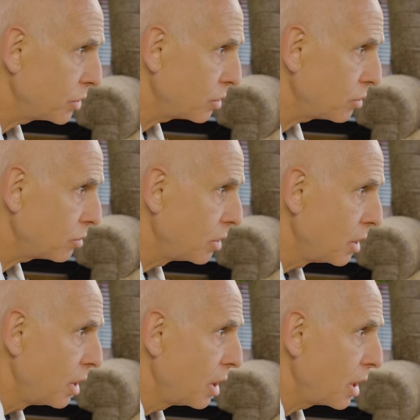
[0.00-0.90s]
do,
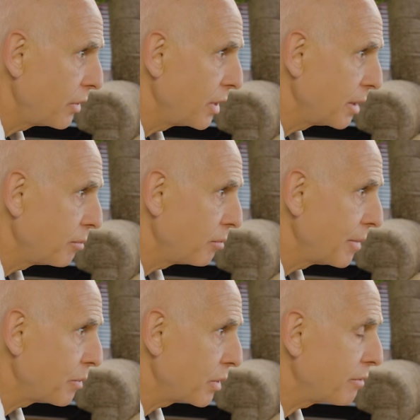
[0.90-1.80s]
okay. and then
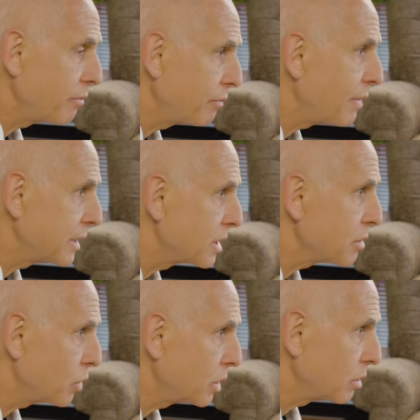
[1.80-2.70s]
maybe we can find
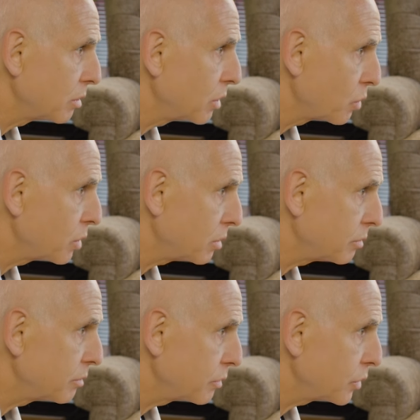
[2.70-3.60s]
someone local
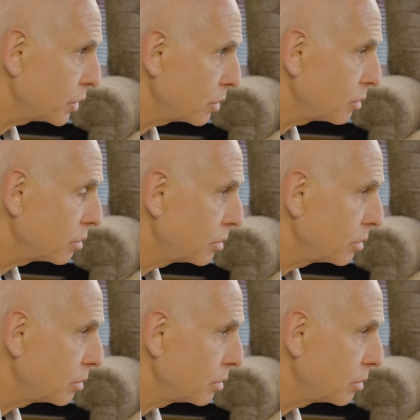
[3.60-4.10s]
for Got you. It.